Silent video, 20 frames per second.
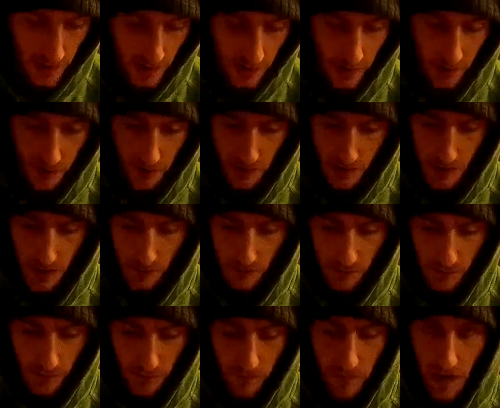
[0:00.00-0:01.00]
You just have
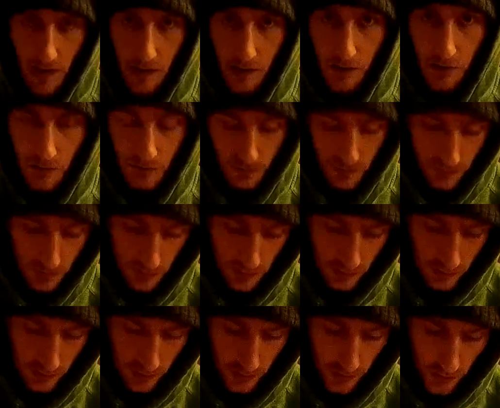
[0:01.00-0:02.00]
to follow
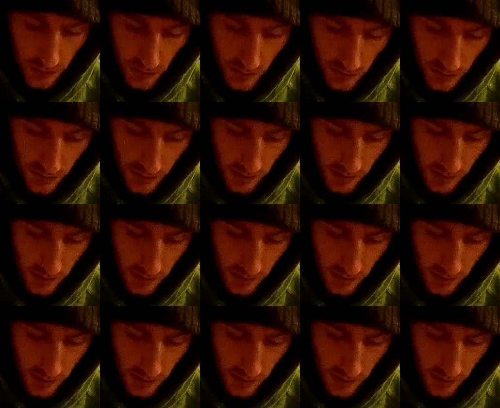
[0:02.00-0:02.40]
your